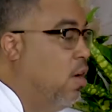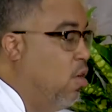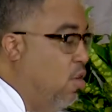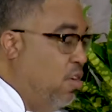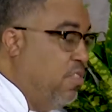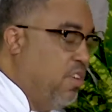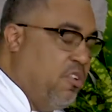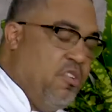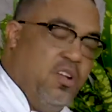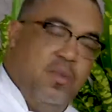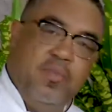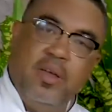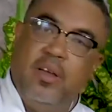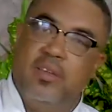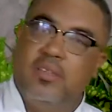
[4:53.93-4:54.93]
on the grill,
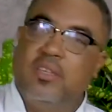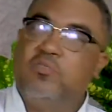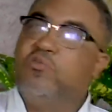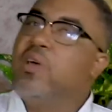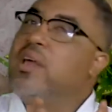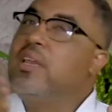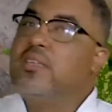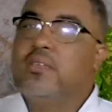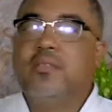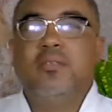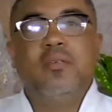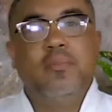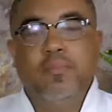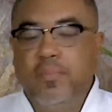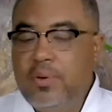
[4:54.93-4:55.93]
because it's really
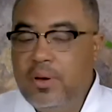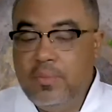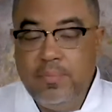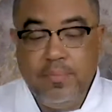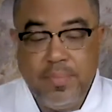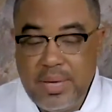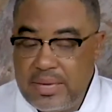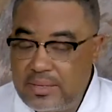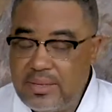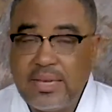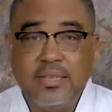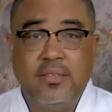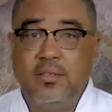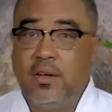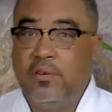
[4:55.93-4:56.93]
simple, basic
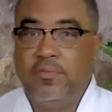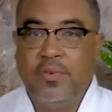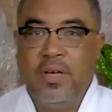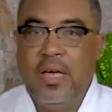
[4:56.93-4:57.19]
stuff.